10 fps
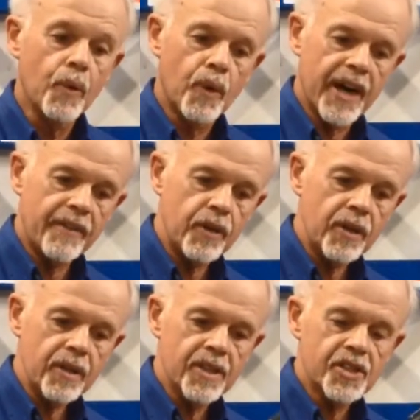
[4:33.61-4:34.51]
Whatever
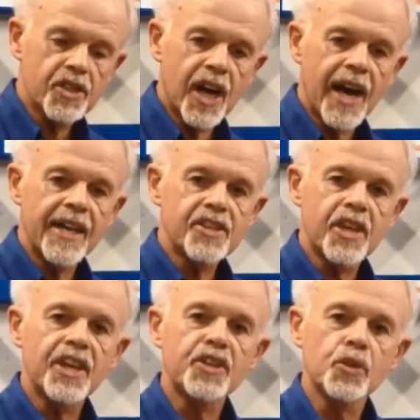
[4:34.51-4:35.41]
size
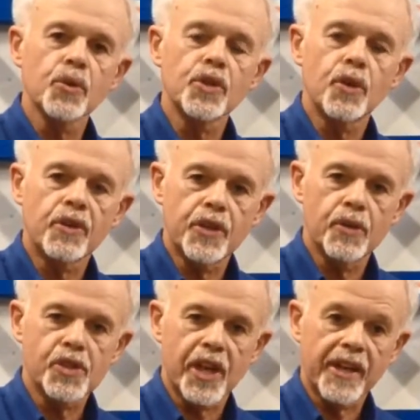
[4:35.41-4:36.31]
heat tool you're
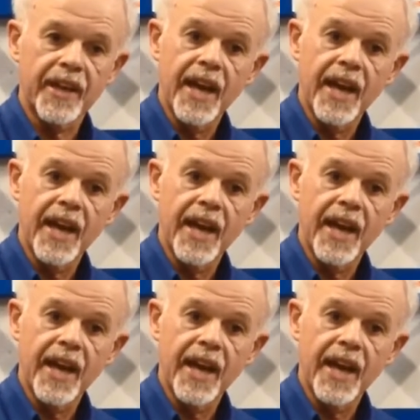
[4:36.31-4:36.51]
using,